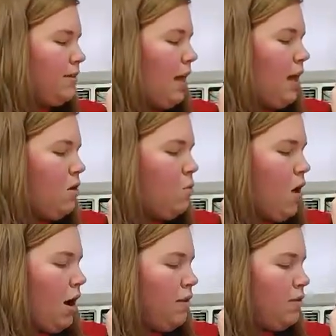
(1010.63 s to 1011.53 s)

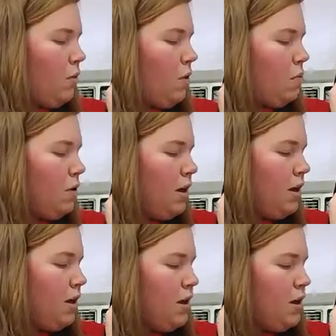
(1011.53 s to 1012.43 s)
ly, so we'll put
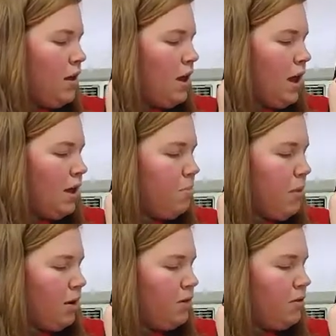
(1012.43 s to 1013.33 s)
a
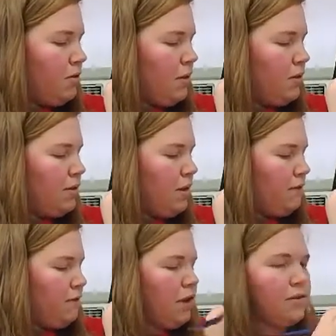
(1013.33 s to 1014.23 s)
box around the
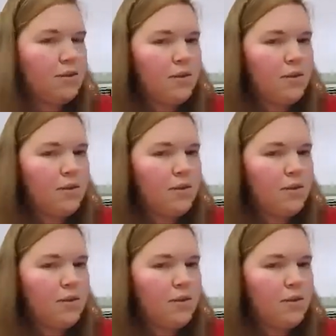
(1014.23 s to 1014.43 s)
suffix.